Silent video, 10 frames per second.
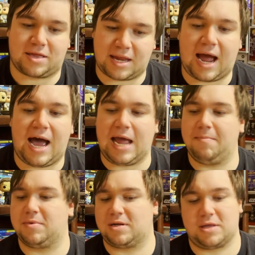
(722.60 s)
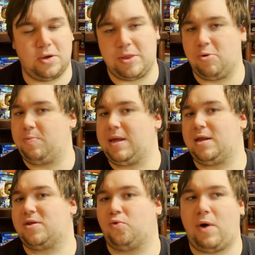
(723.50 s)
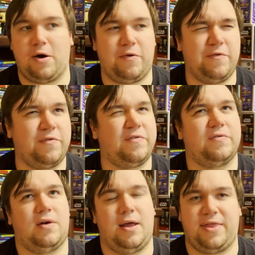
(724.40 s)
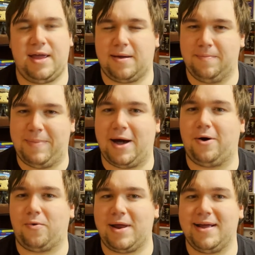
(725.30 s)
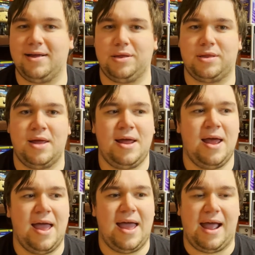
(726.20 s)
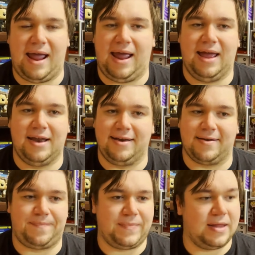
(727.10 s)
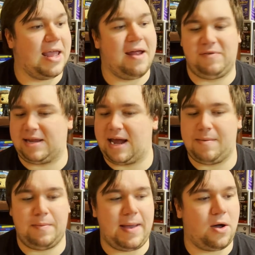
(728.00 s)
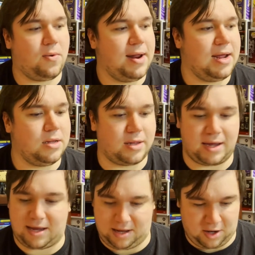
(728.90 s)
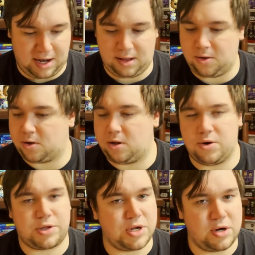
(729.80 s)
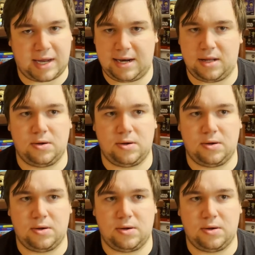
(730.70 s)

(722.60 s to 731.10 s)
timed. So there will be 12, I think, bell rings. And every time a bell rings, get a little closer, and you